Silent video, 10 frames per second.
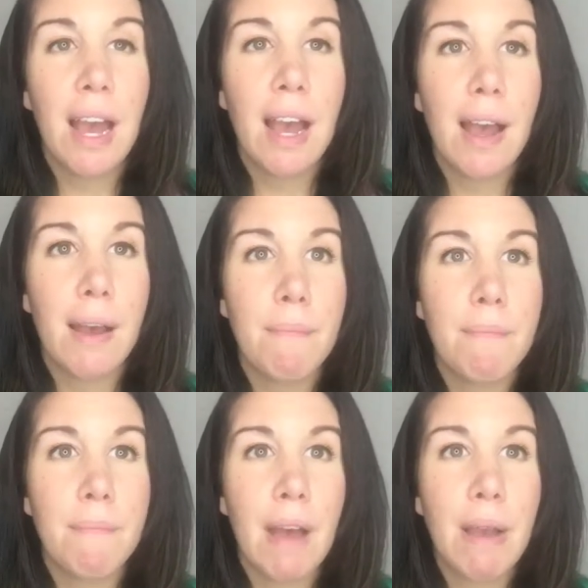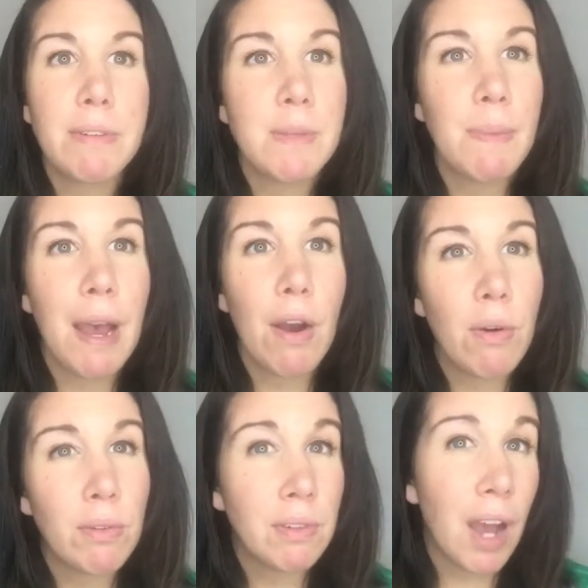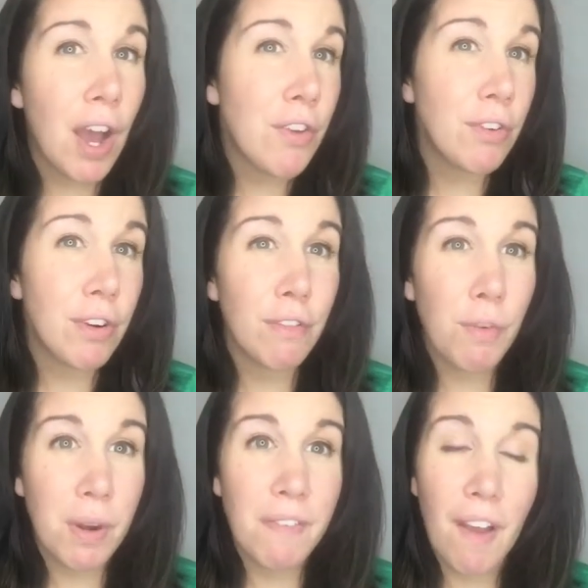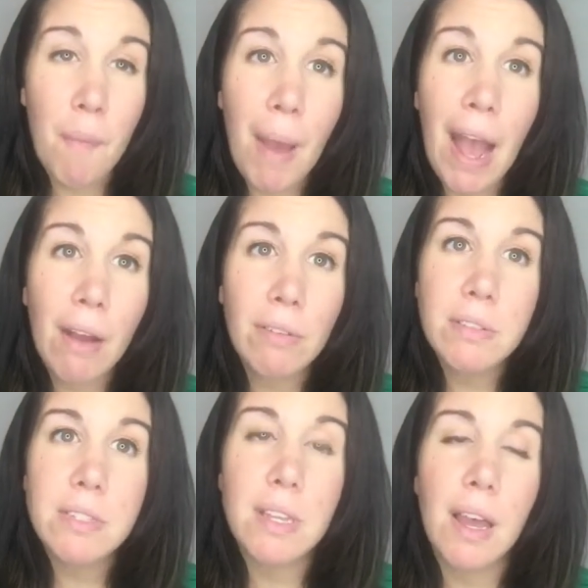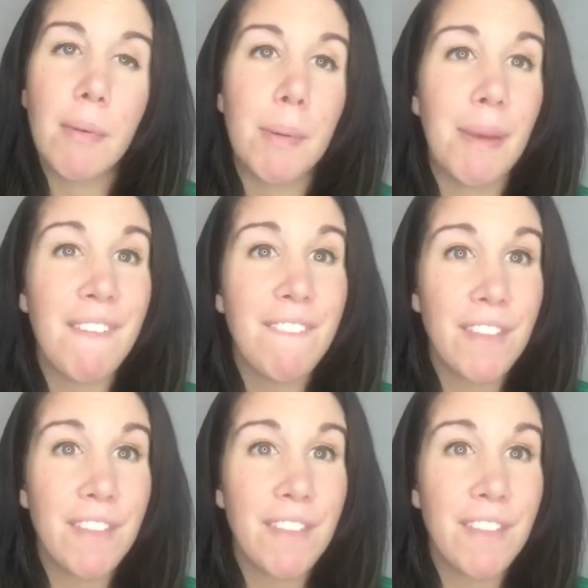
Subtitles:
I was about 145 pounds at my